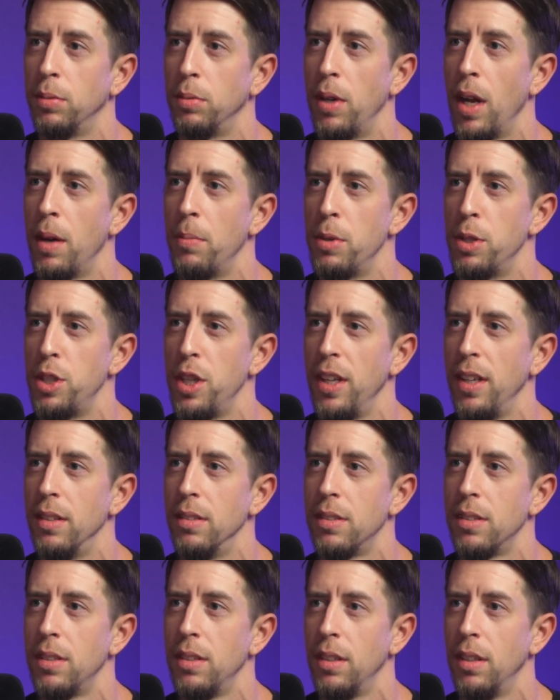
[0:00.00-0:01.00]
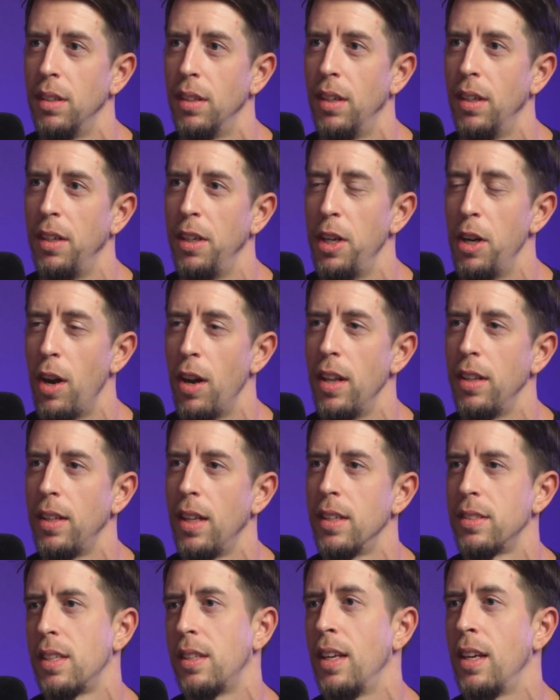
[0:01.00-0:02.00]
We're not machines. And I think
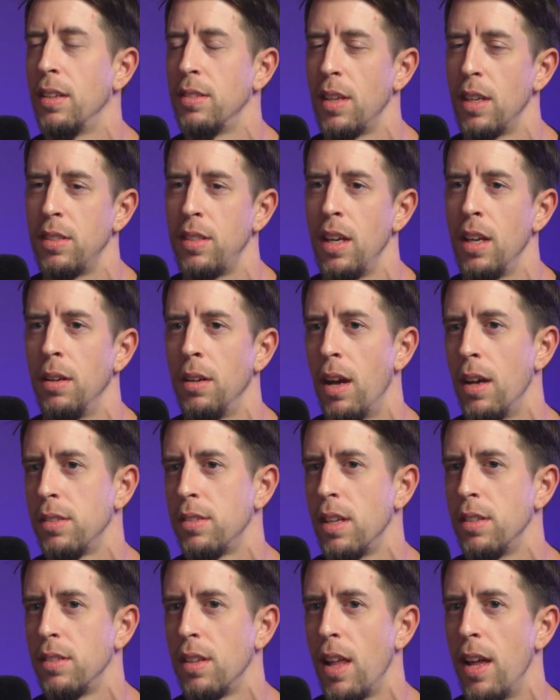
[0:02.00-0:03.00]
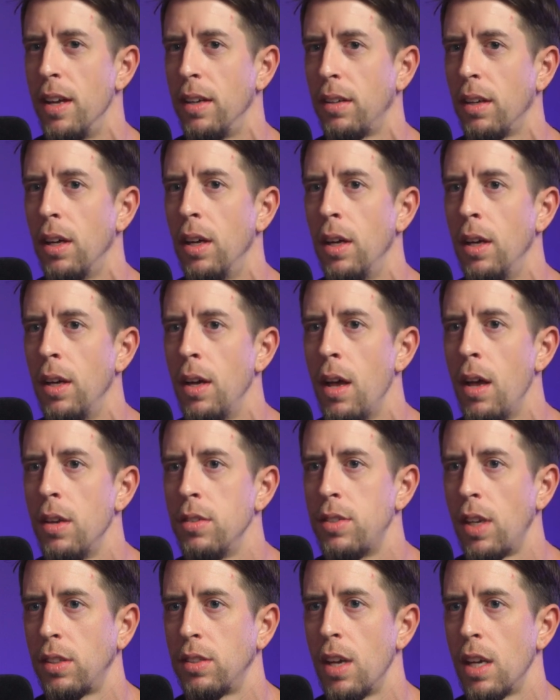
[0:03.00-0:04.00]
that's the thing, is they see us as like
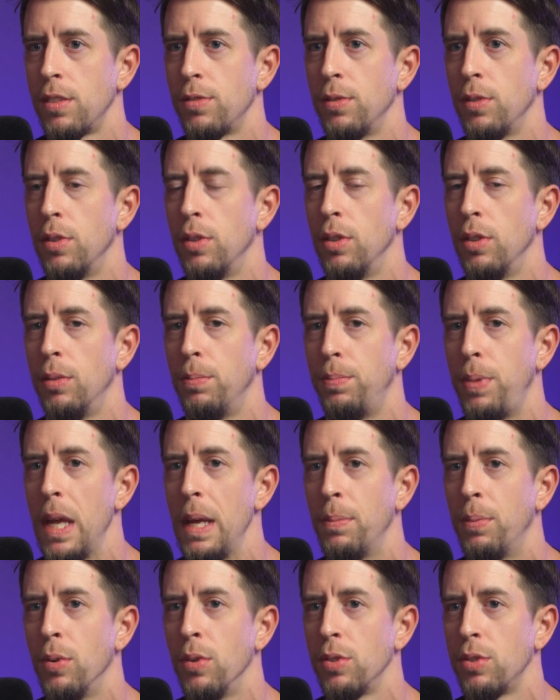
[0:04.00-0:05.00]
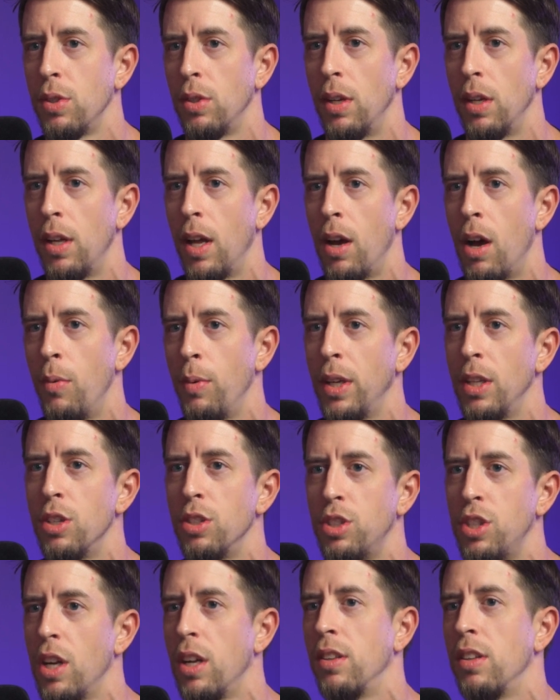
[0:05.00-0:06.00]
successful people, so they're like, oh, we can
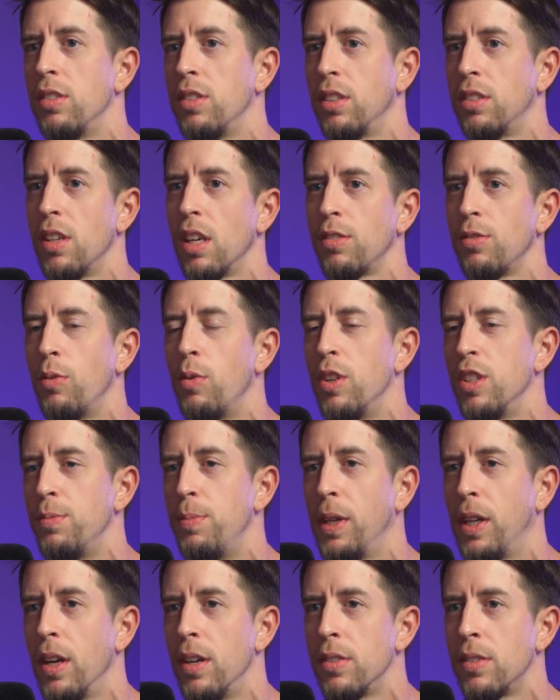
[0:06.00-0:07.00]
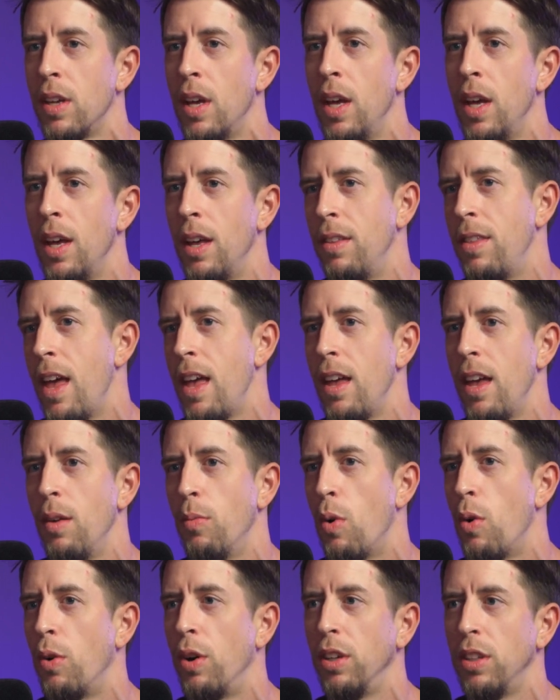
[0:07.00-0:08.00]
just shit on the successful ones because it
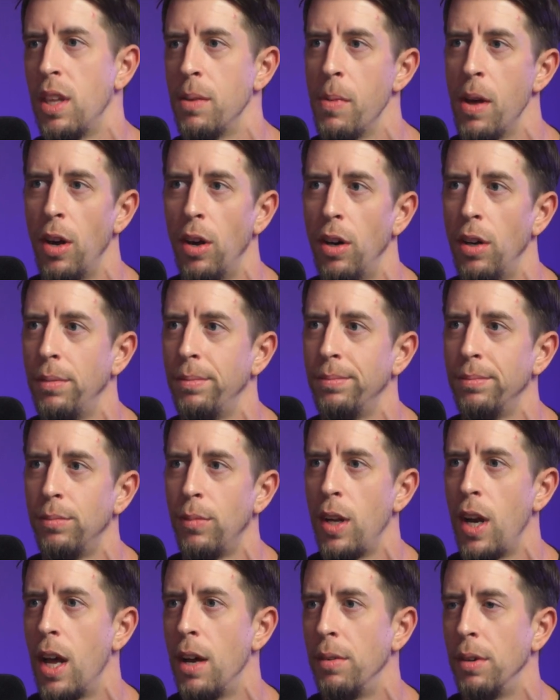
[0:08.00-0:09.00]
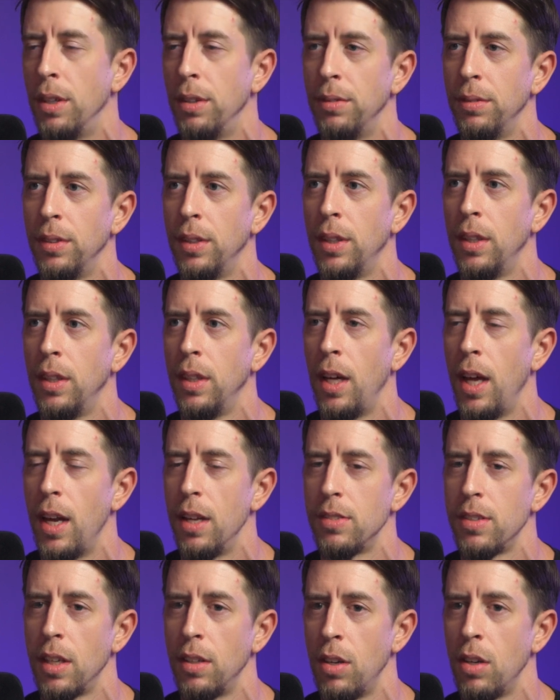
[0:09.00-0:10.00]
won't hurt them at all. whatever. And
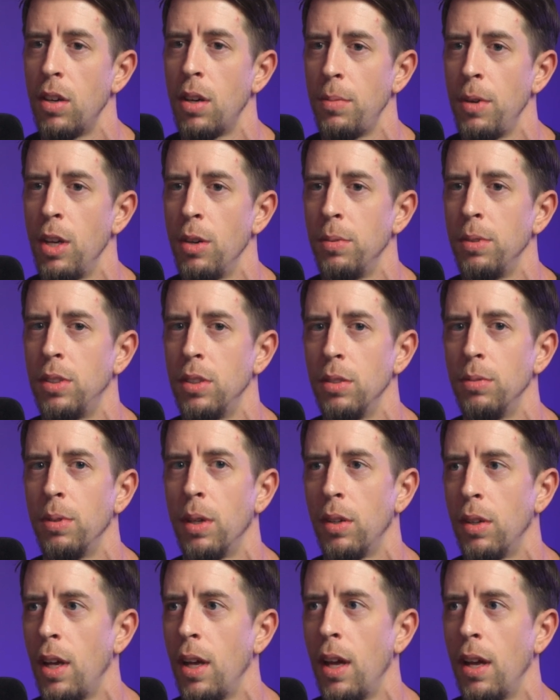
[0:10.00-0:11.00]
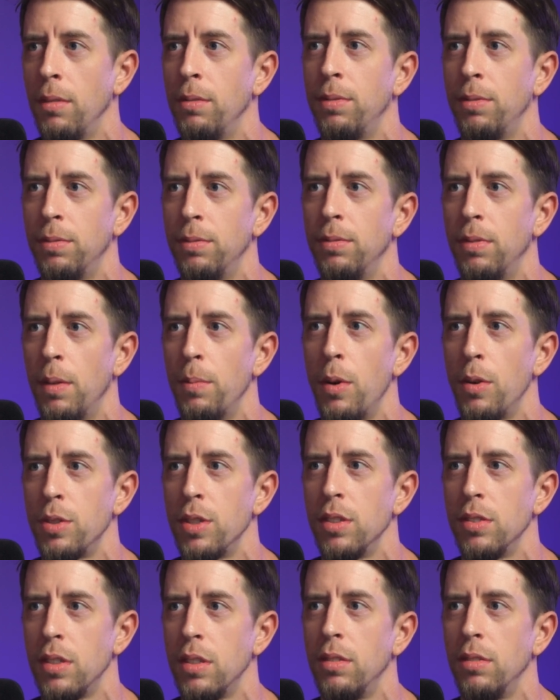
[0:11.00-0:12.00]
it's like, no, I'm a human too, bro. I have
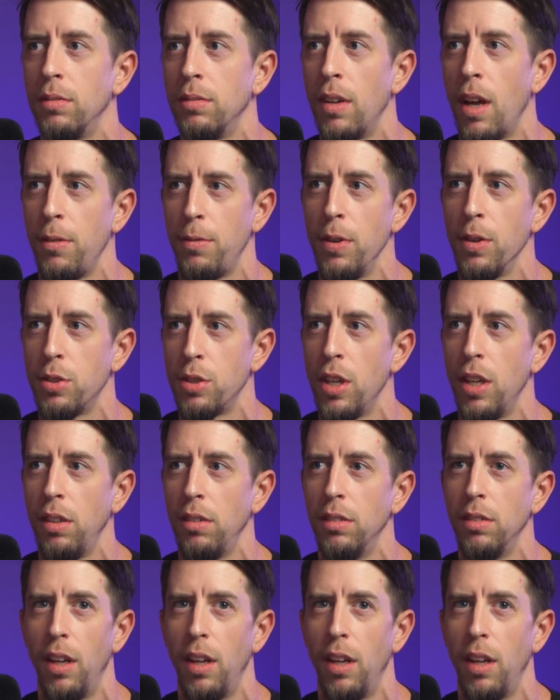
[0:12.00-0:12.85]
emotions and I feel shit.